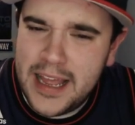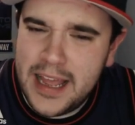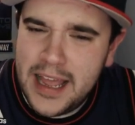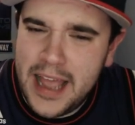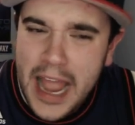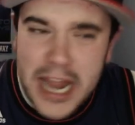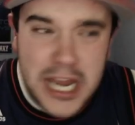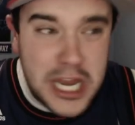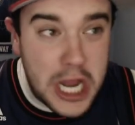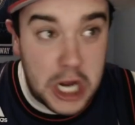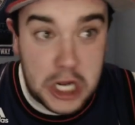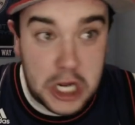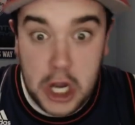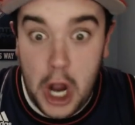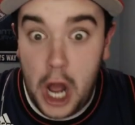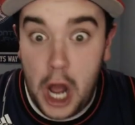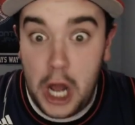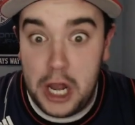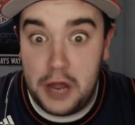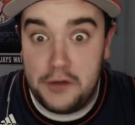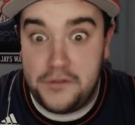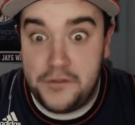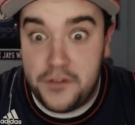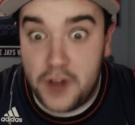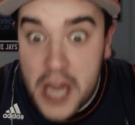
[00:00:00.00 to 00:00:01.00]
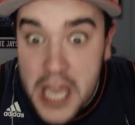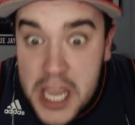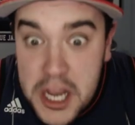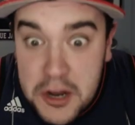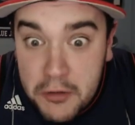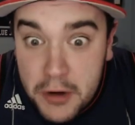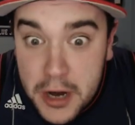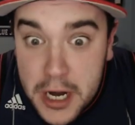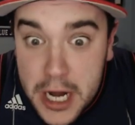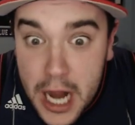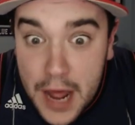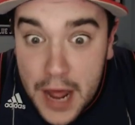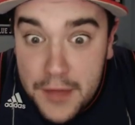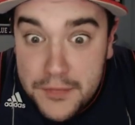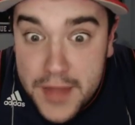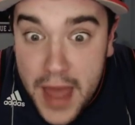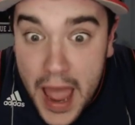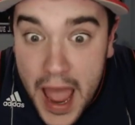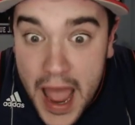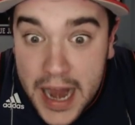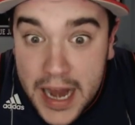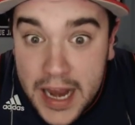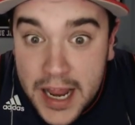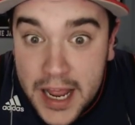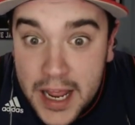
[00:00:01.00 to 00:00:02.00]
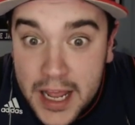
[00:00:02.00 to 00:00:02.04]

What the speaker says: And you call a flagrant on that?